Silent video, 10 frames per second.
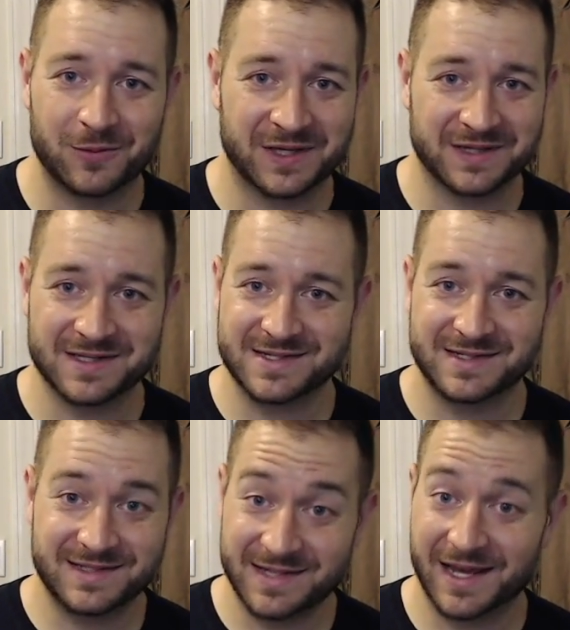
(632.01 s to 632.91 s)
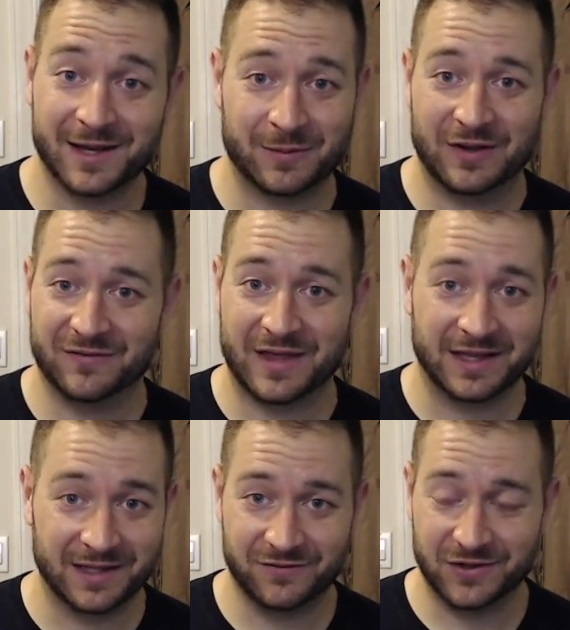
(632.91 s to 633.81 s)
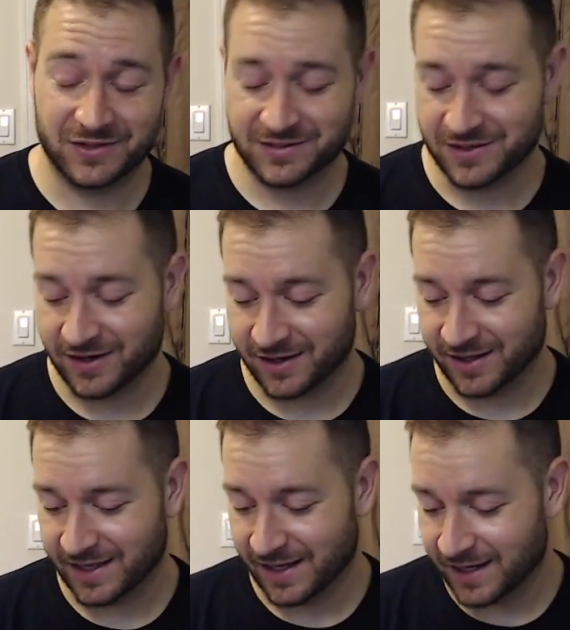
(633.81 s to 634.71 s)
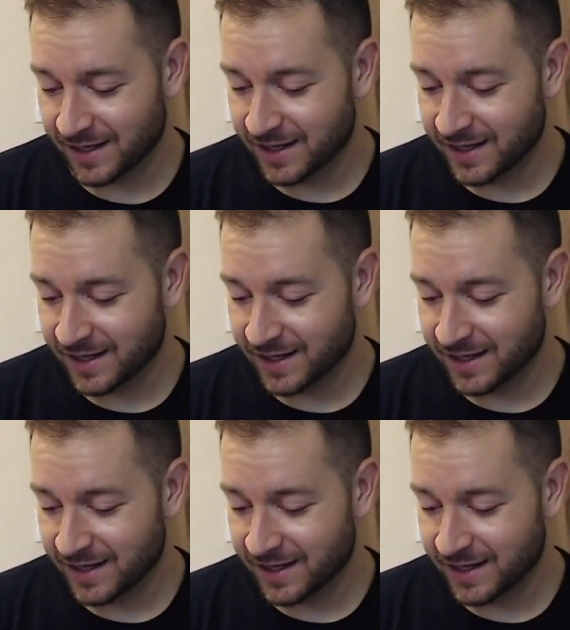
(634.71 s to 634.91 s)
because damn if they leave you in the dark on that.